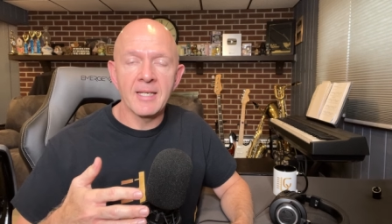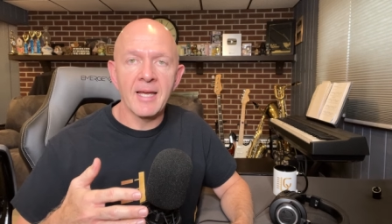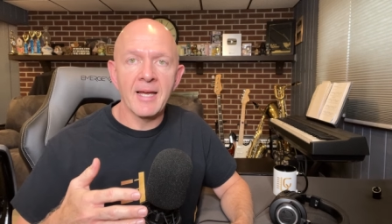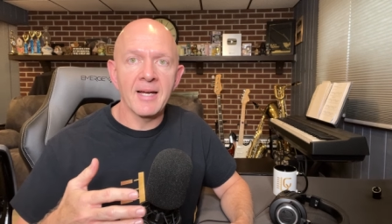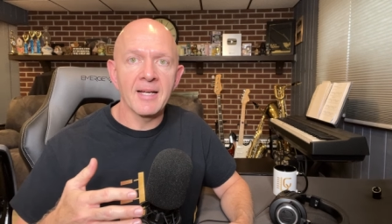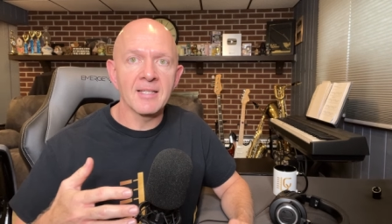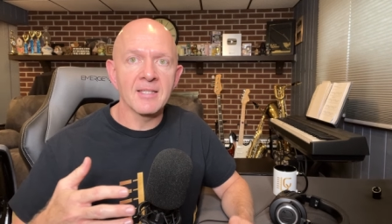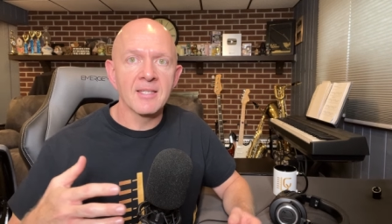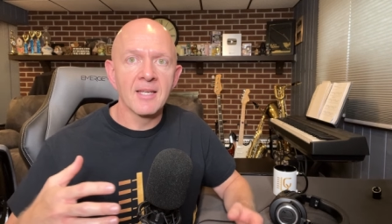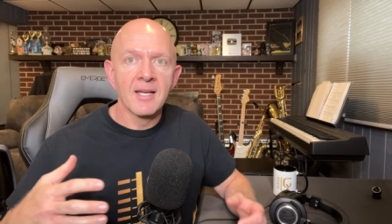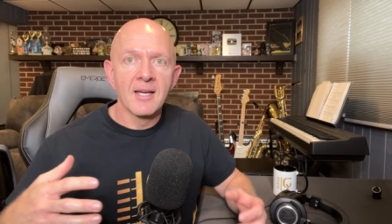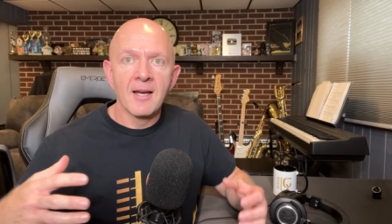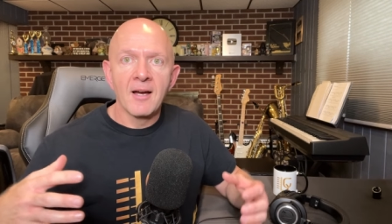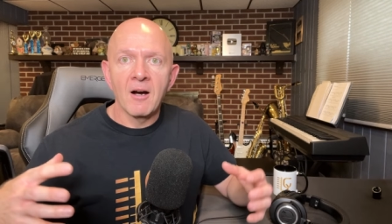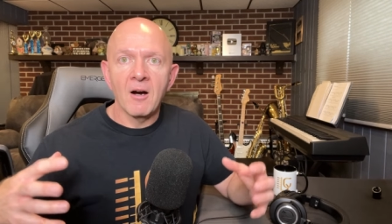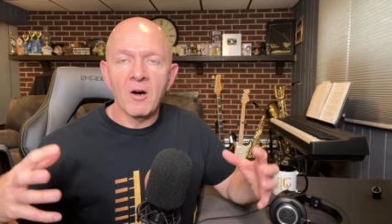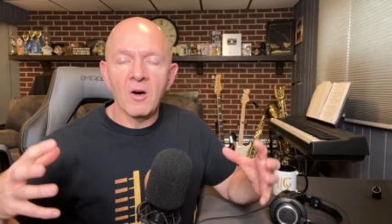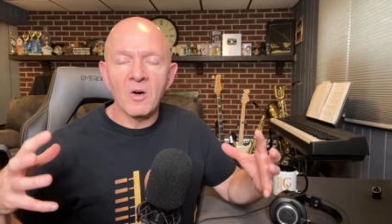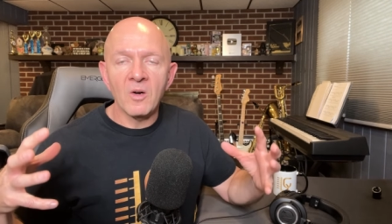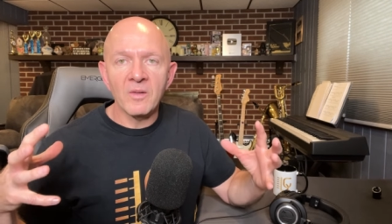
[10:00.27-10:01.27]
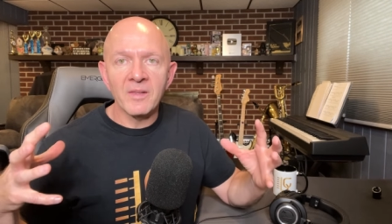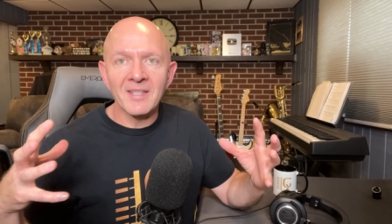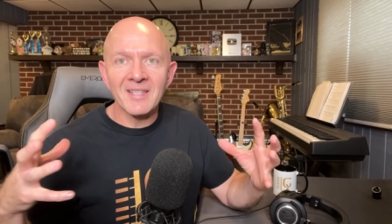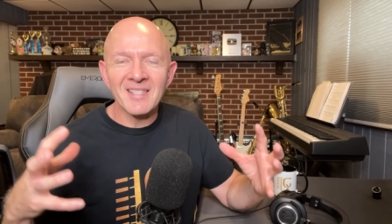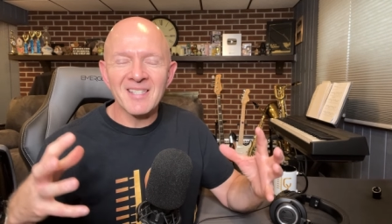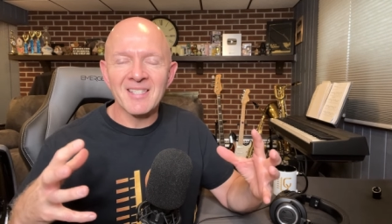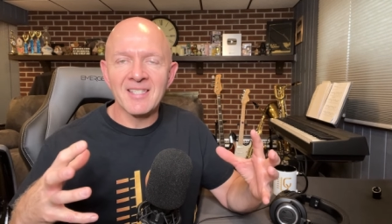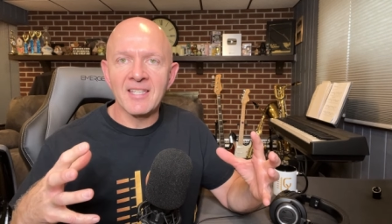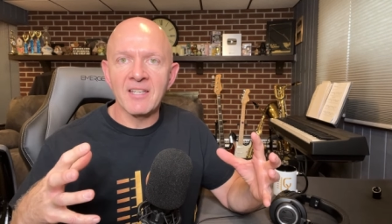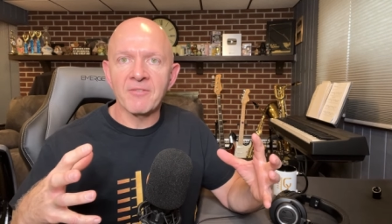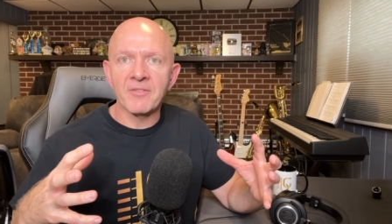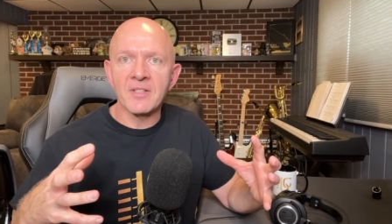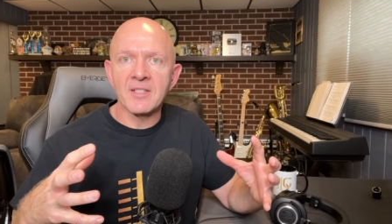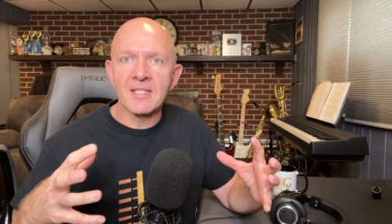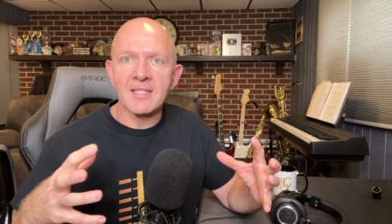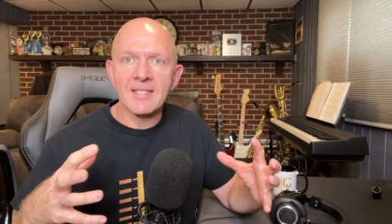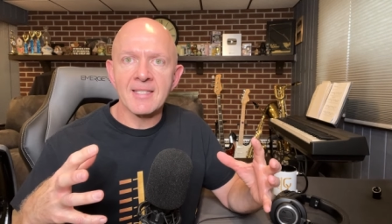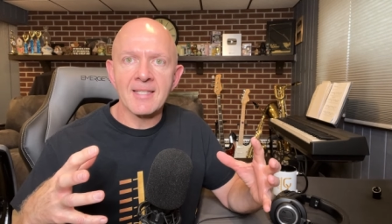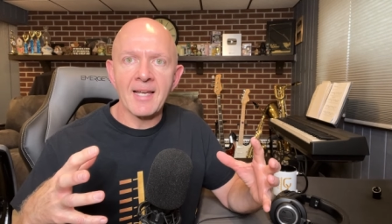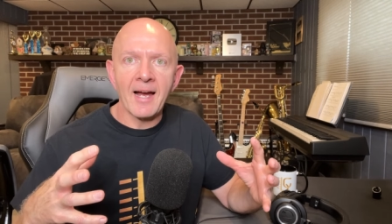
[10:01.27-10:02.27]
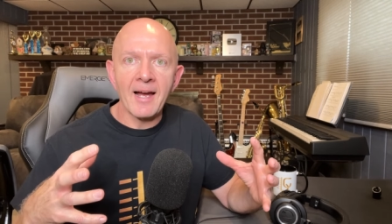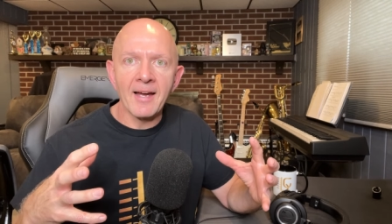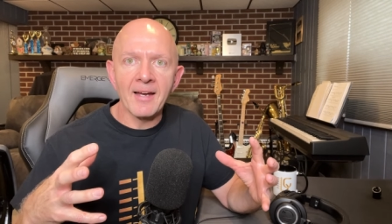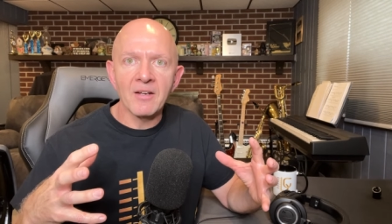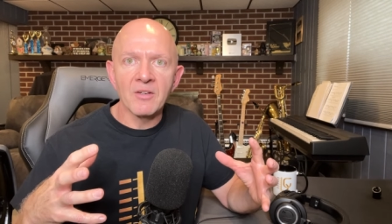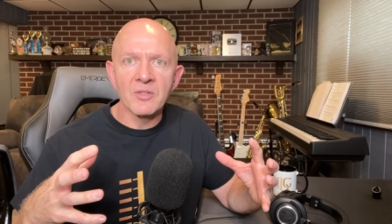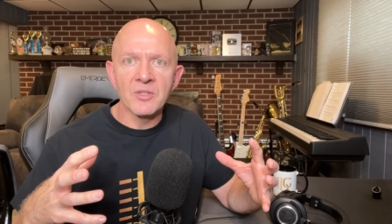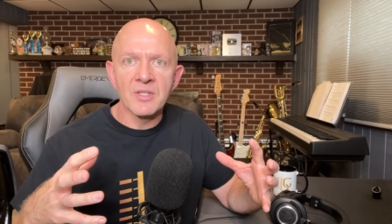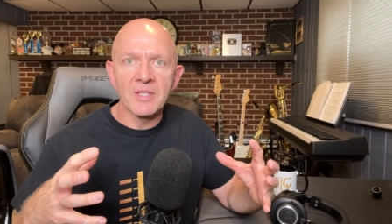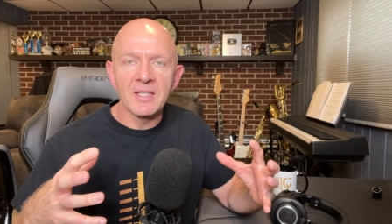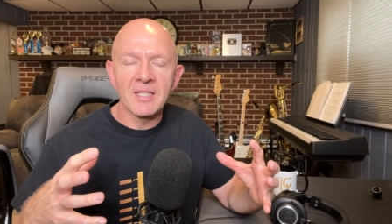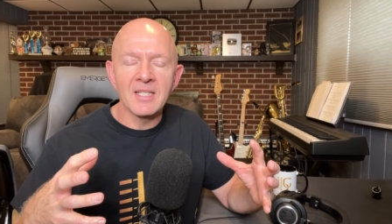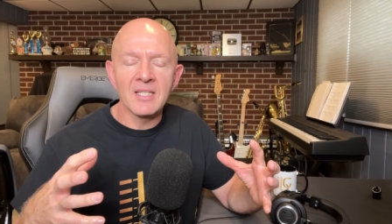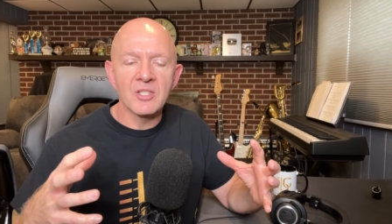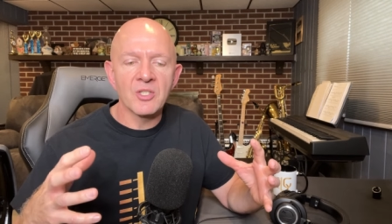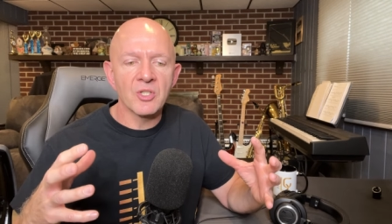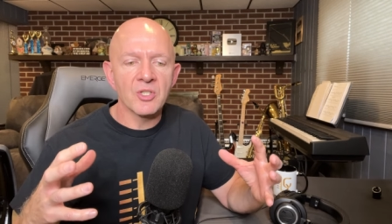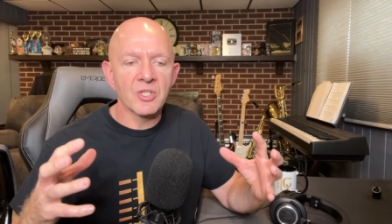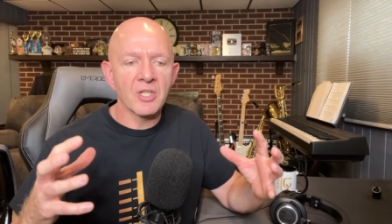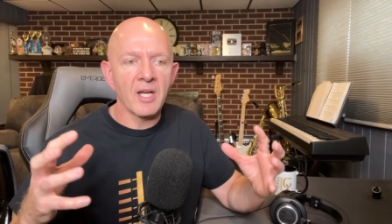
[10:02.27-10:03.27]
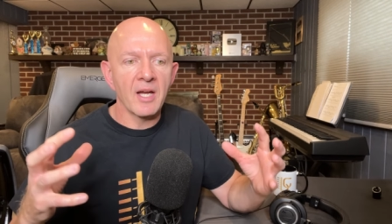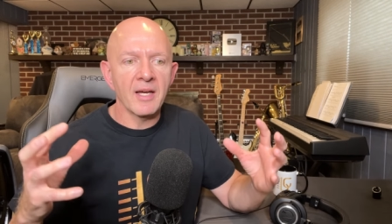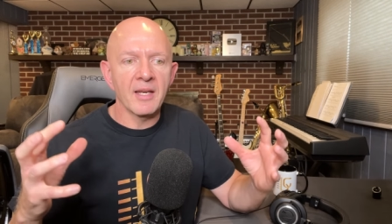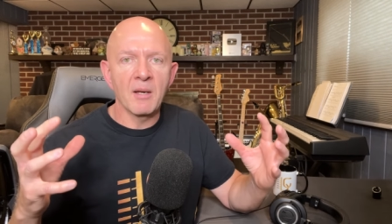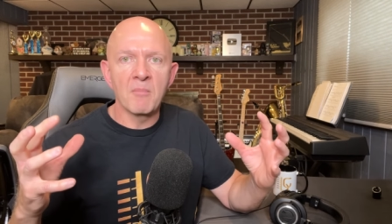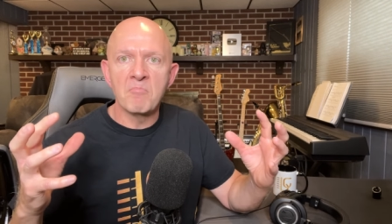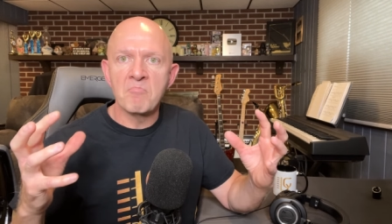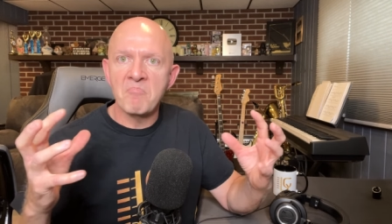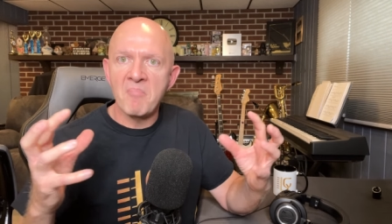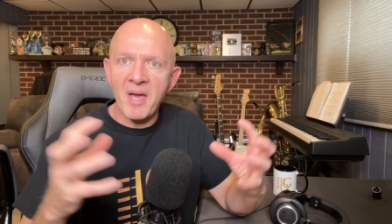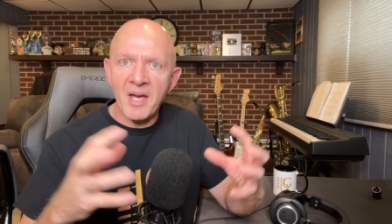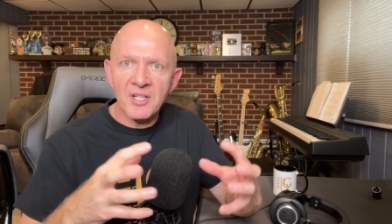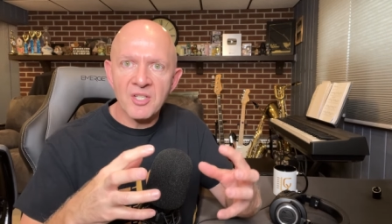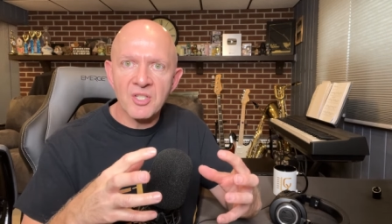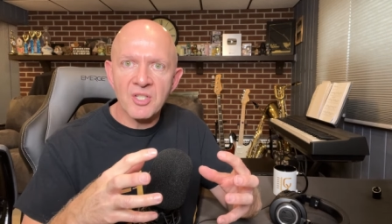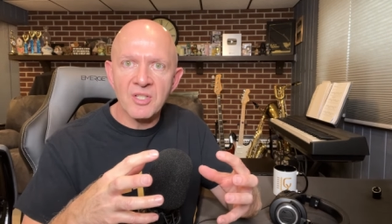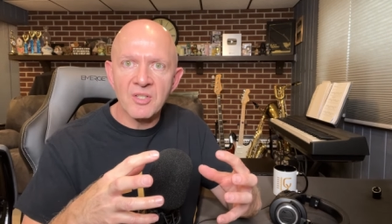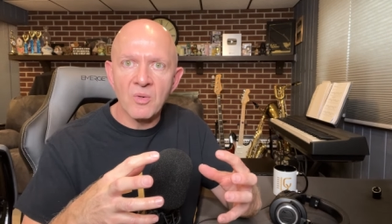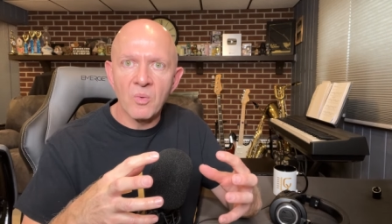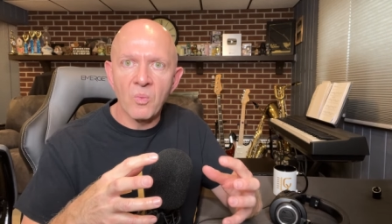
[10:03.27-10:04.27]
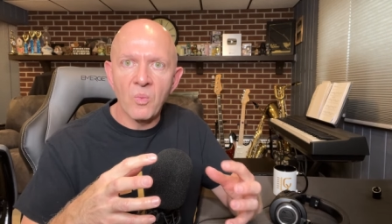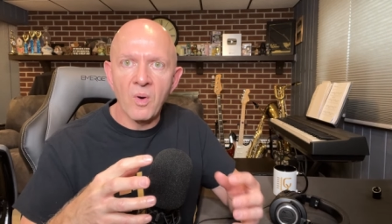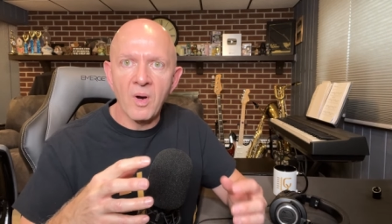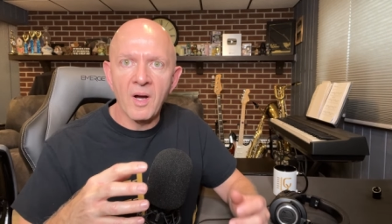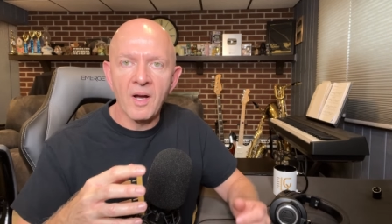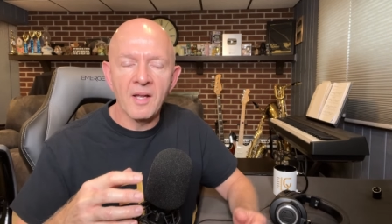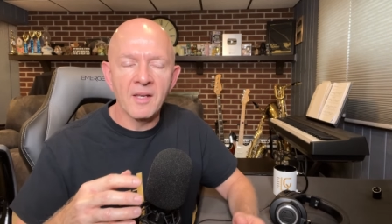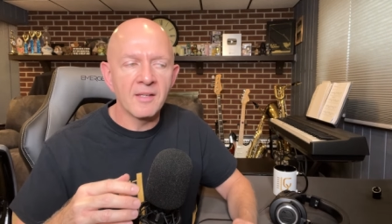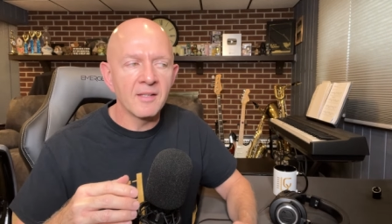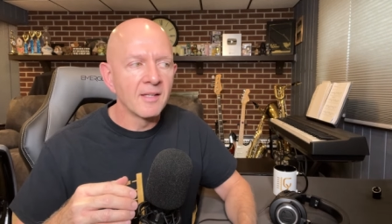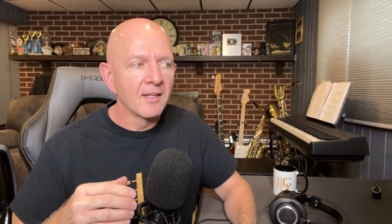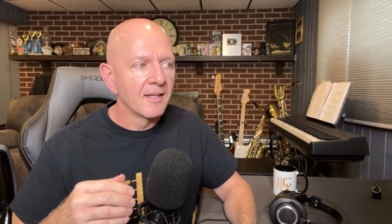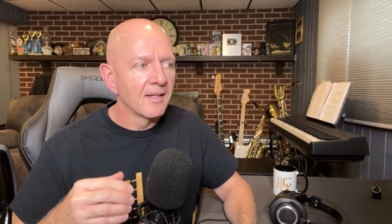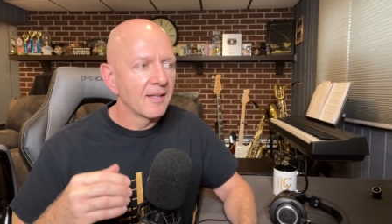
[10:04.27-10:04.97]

has all these different styles that he's just kind of meshed into one,